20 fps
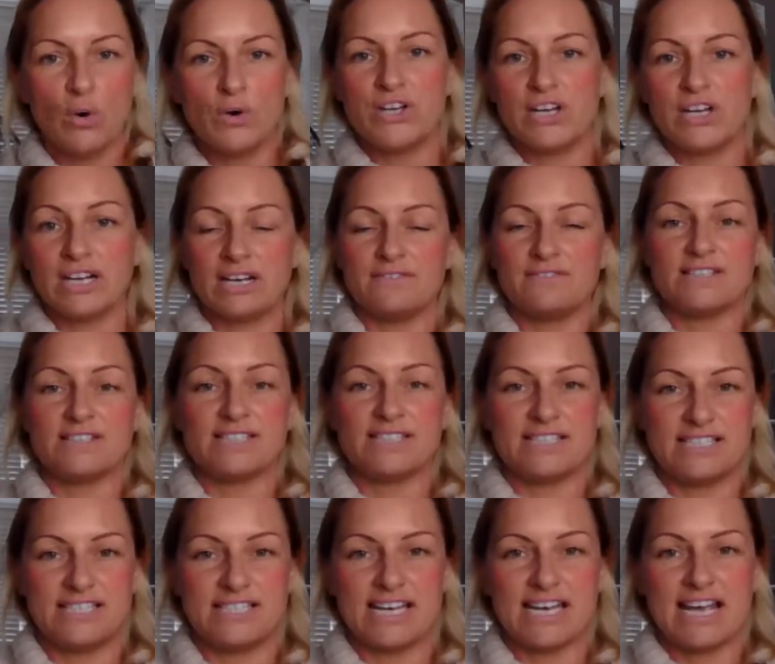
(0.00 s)
or you're going to have to
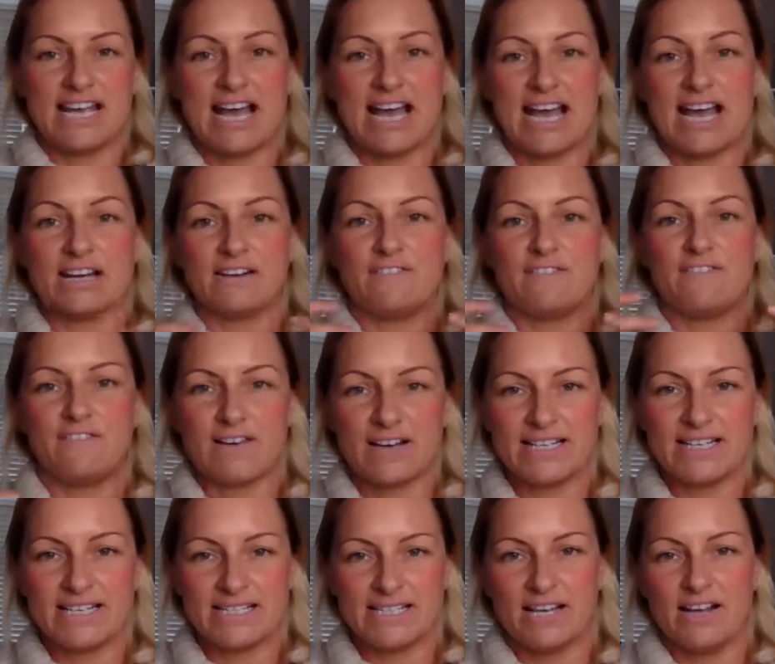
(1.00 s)
stay and
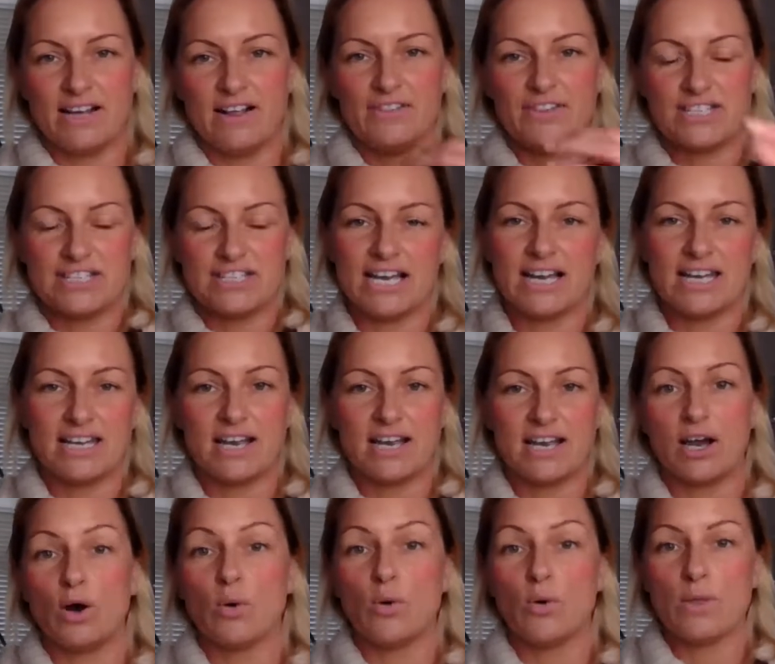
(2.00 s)
fight the
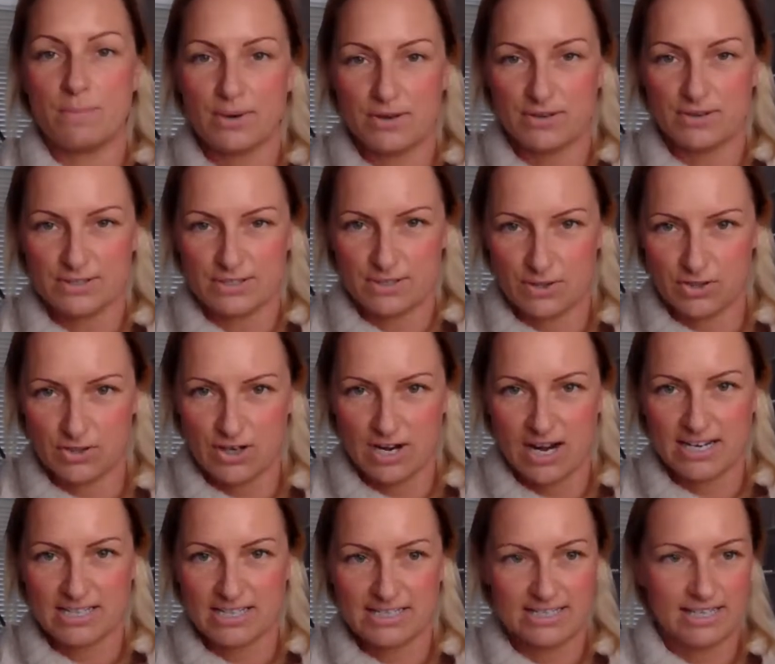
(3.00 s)
tiger or the person who's
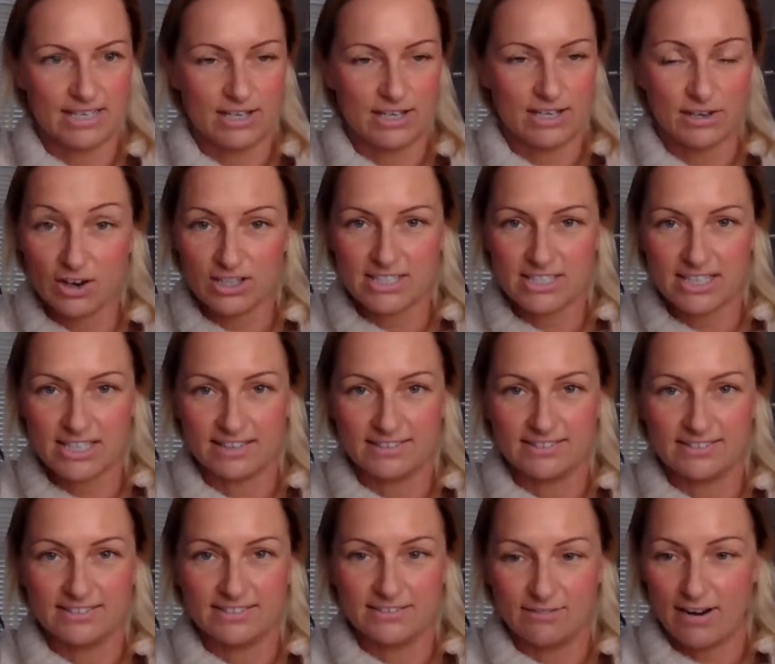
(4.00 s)
trying to steal your
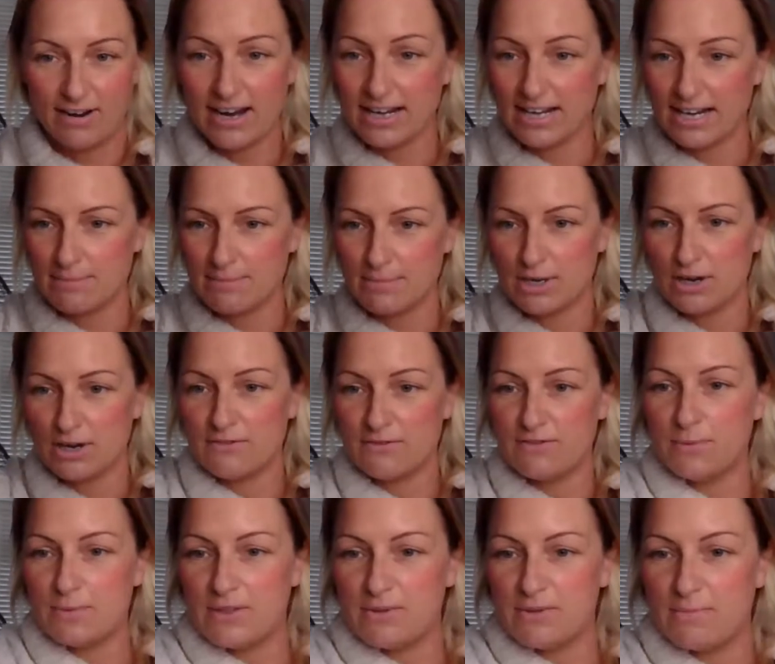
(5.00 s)
cocktail, right? Let me know
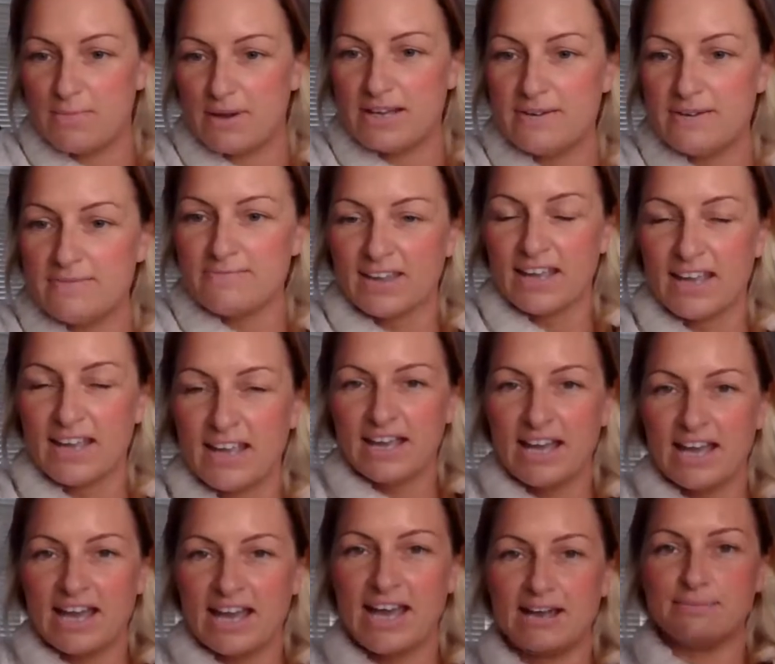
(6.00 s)
if you're with me.
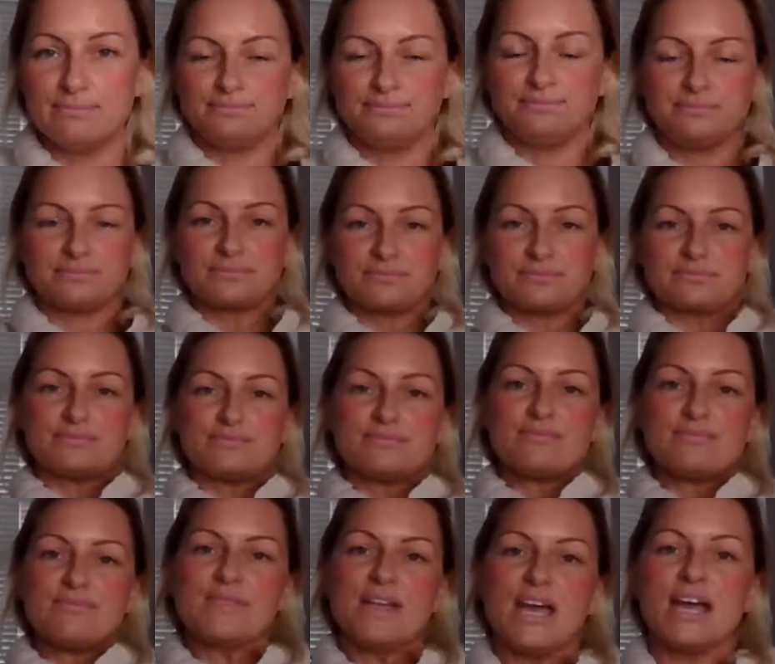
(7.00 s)
Um,
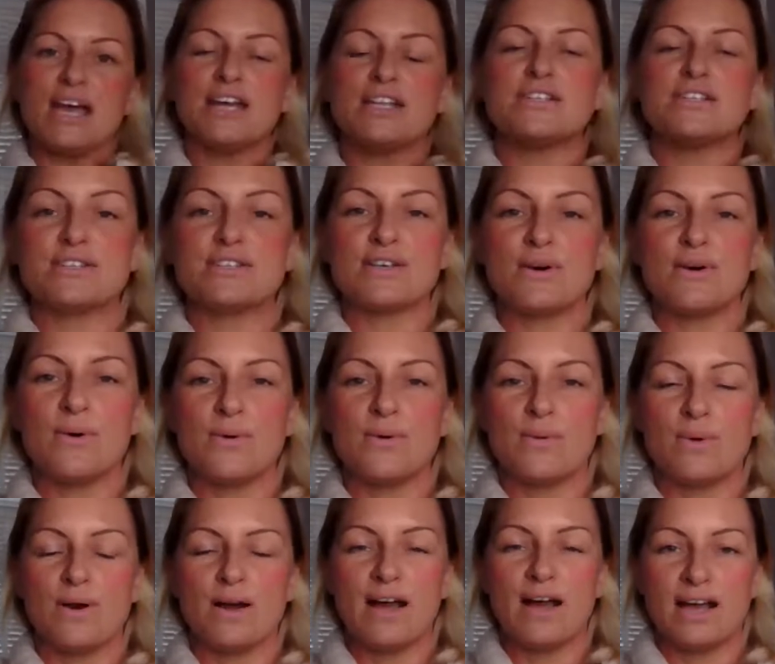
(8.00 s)
and
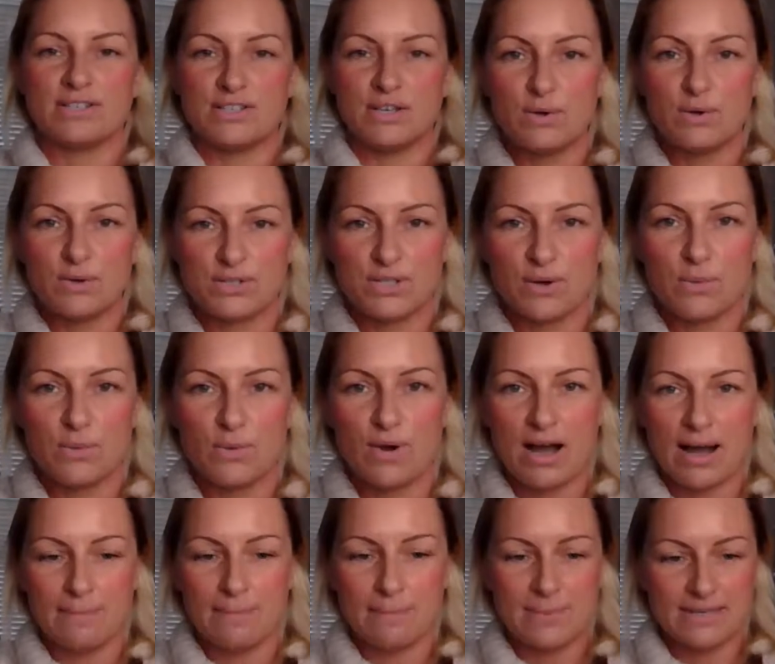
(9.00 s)
so, uh, so, so
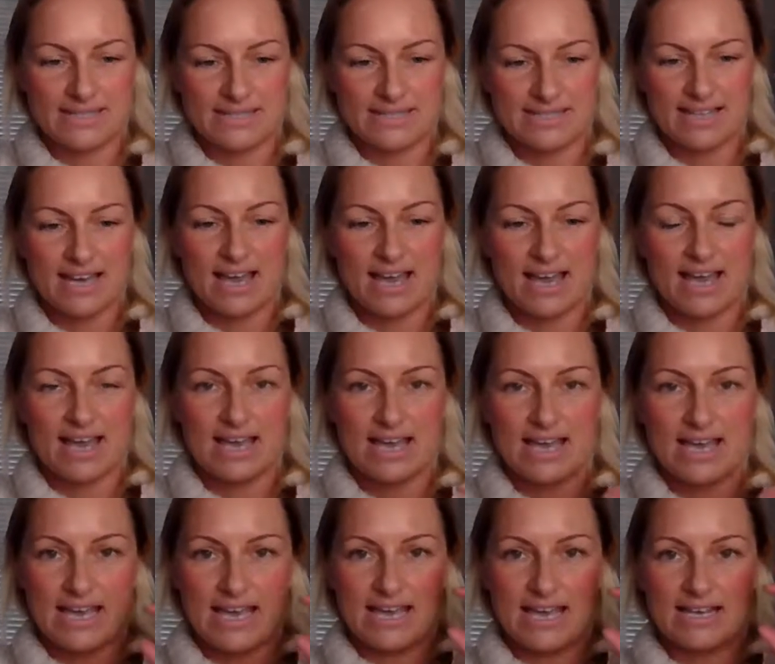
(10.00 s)
what happens there
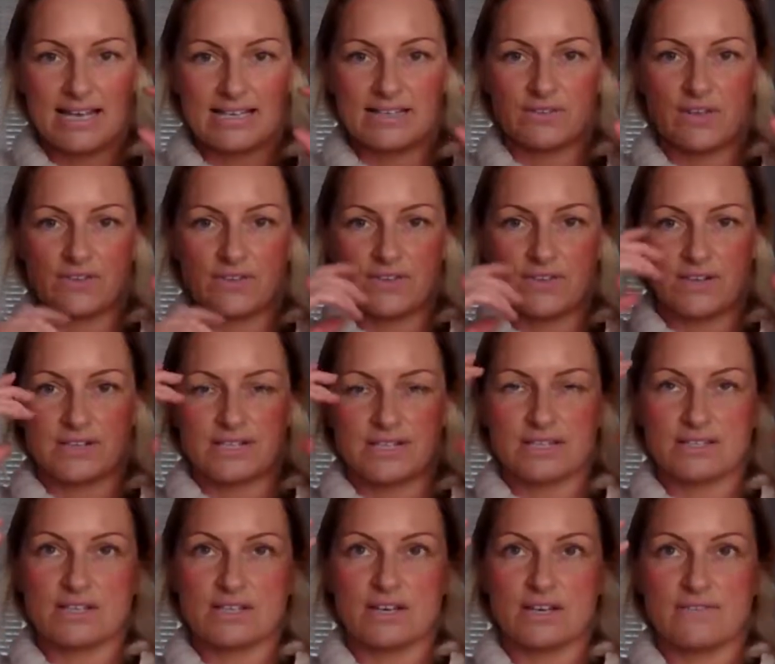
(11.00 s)
is that
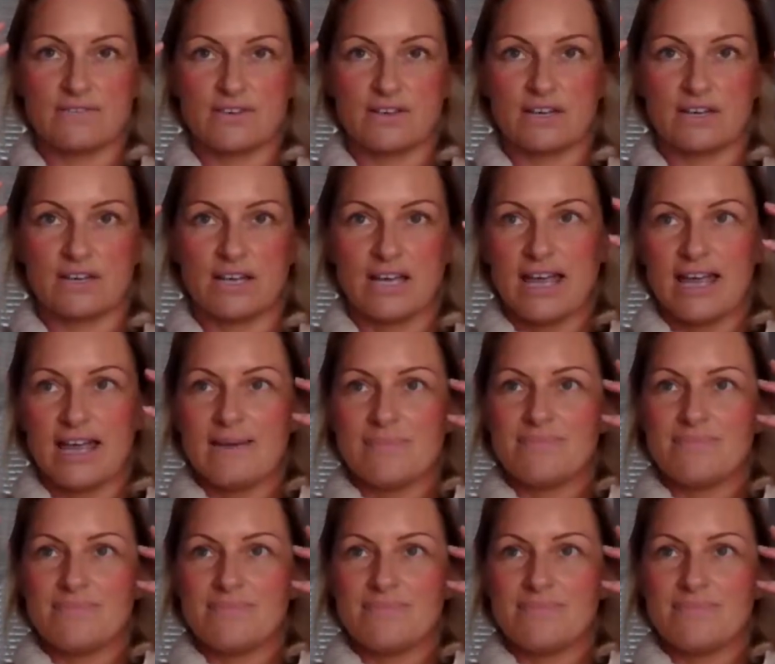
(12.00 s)
there's sort of a,